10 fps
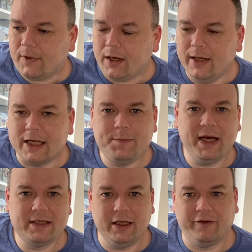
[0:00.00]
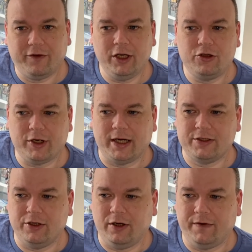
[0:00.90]
that's basically a fully tracked
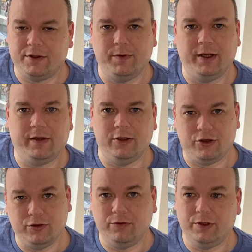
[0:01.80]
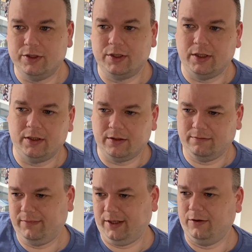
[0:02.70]
service with insurance, and
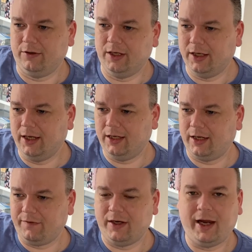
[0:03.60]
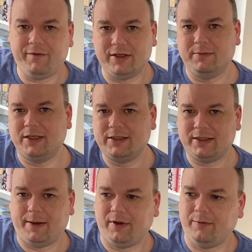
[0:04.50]
you know, it'll give you every single
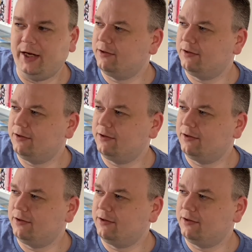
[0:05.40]
step of the way.